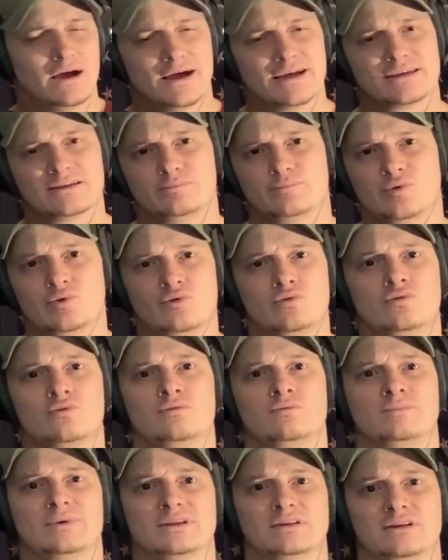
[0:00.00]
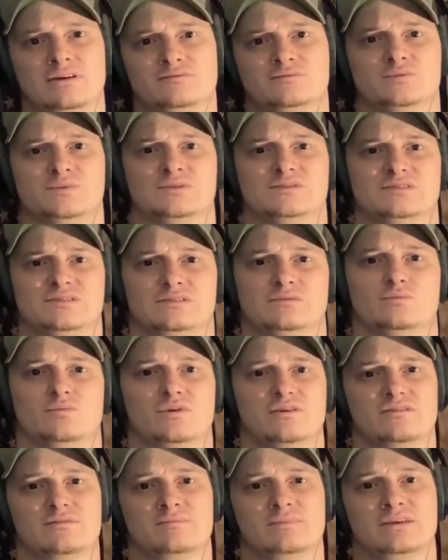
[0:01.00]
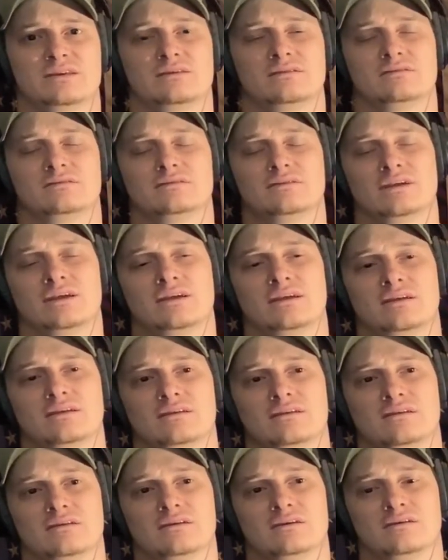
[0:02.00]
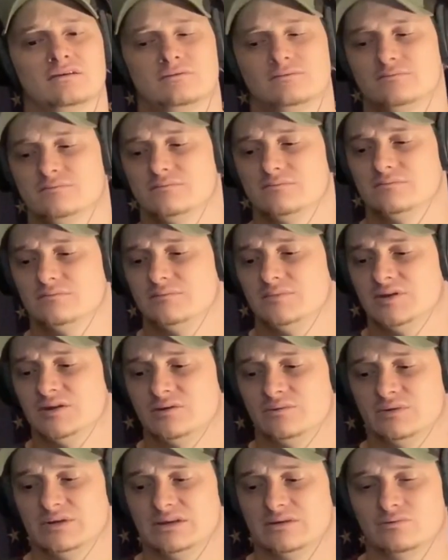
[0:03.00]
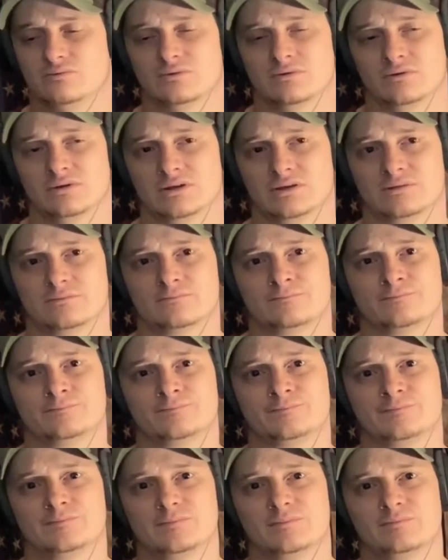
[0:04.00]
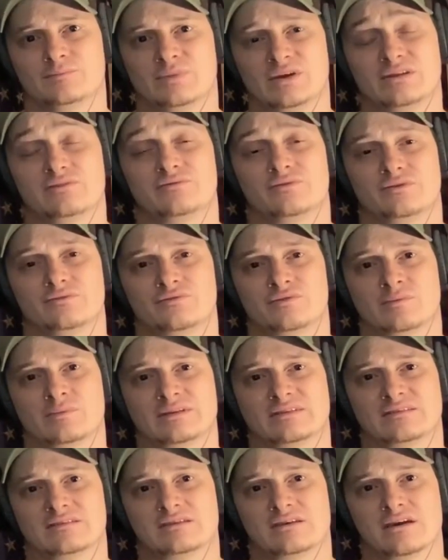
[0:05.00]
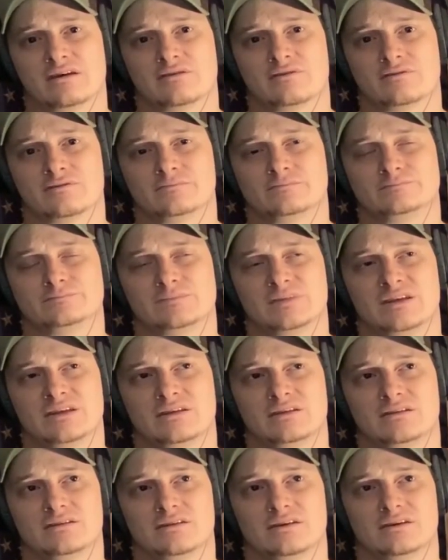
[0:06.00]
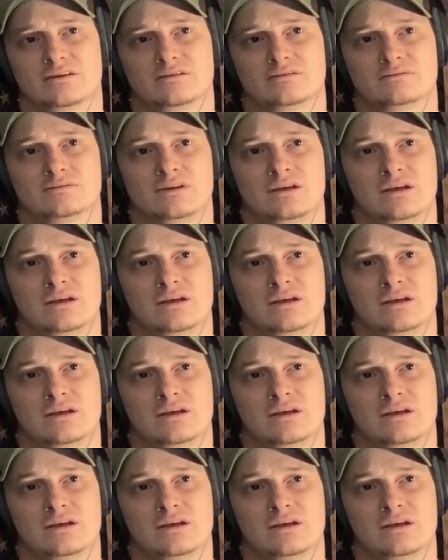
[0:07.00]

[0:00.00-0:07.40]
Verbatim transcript: I can pull my loved ones in with me, and um, you know we can really benefit from it together. And uh,